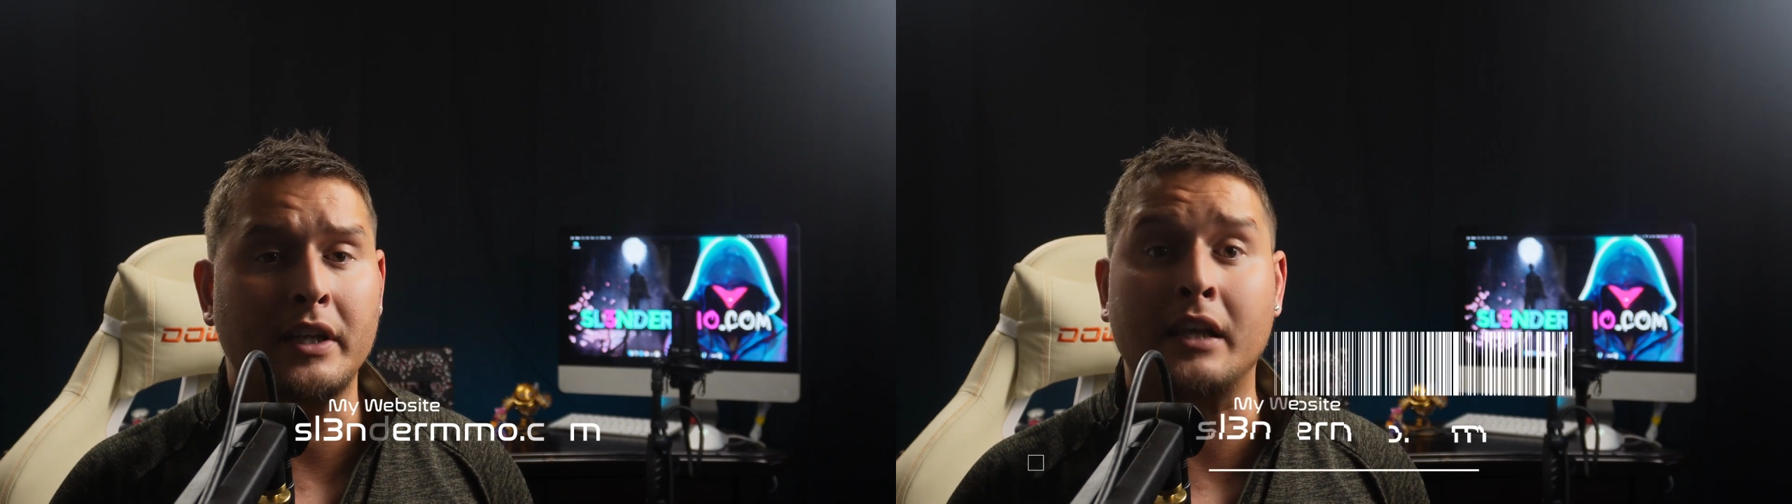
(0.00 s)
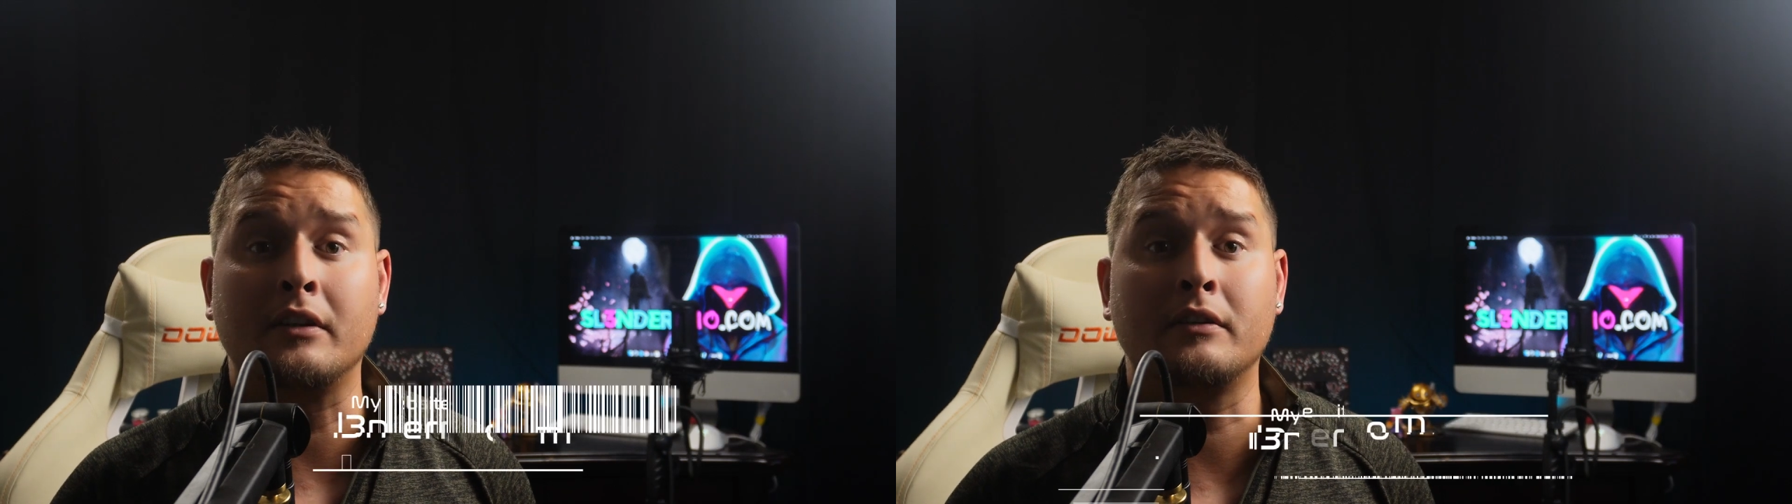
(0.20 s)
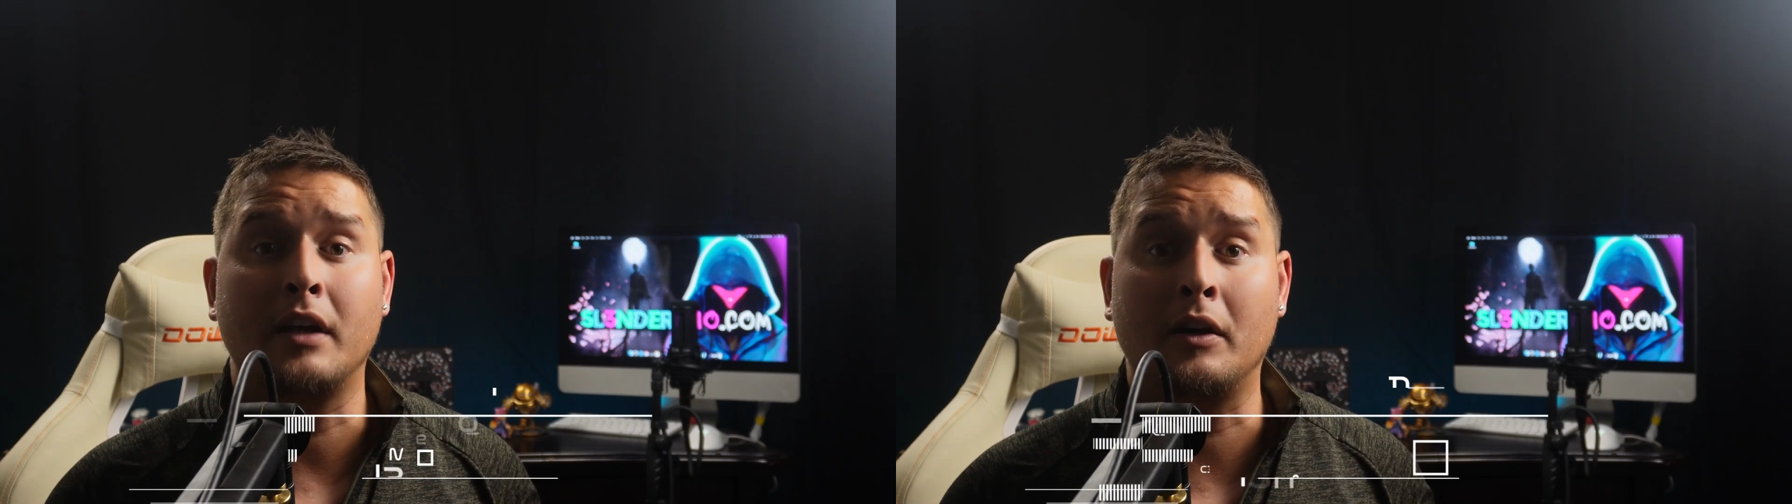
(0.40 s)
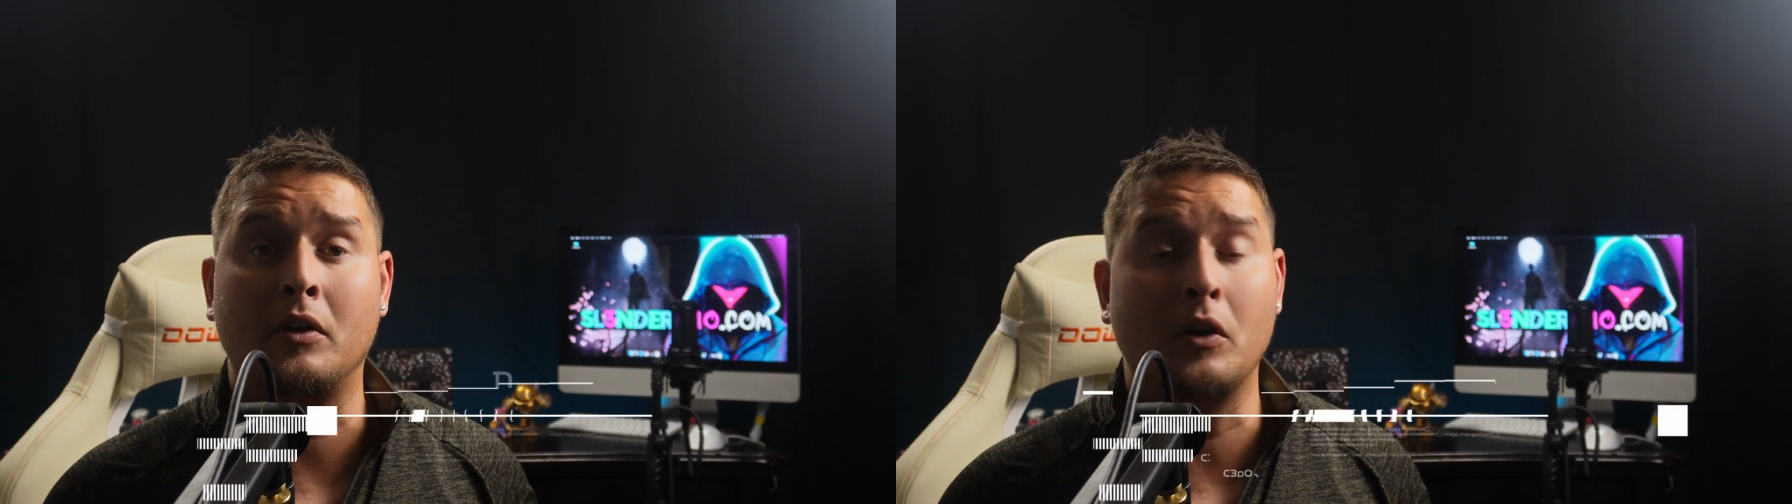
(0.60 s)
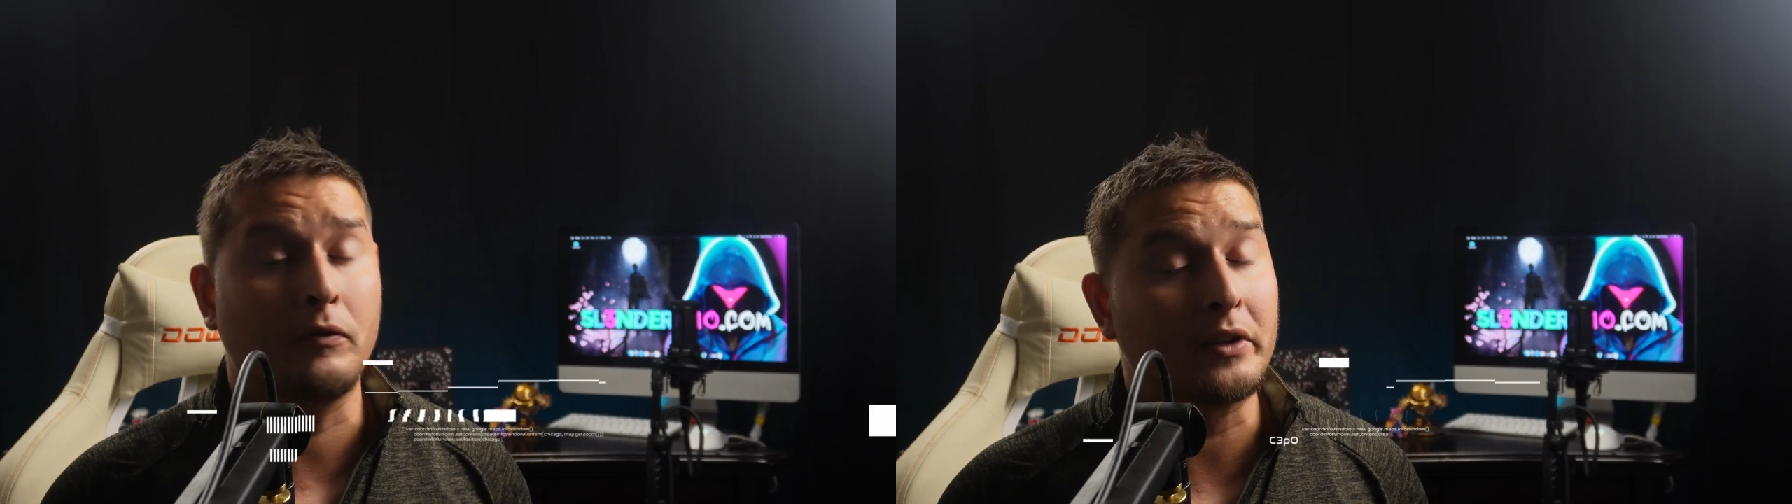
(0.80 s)
and I'll
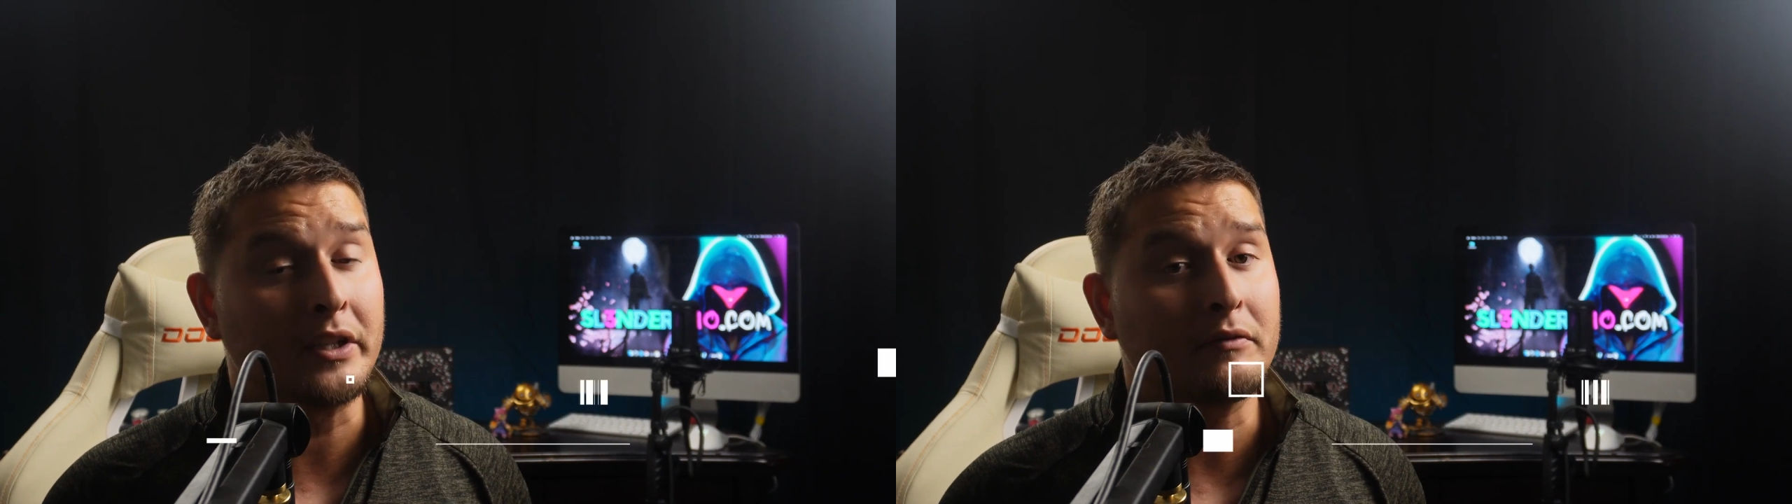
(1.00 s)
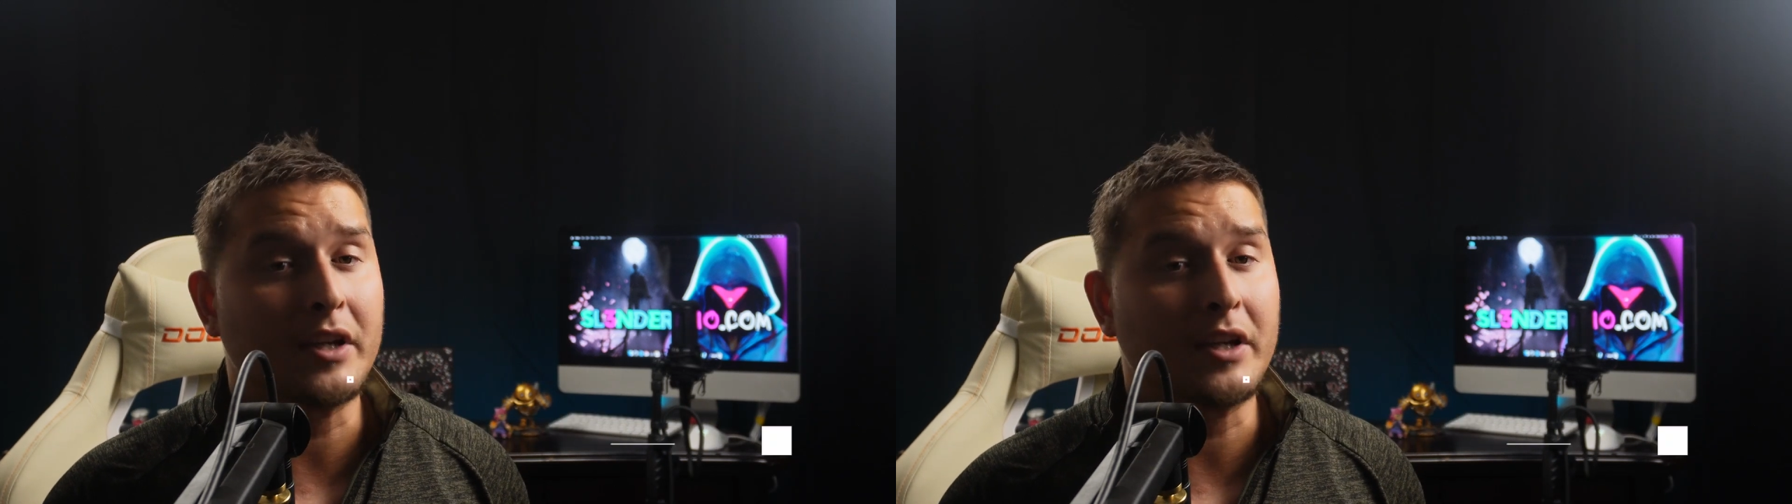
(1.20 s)
hopefully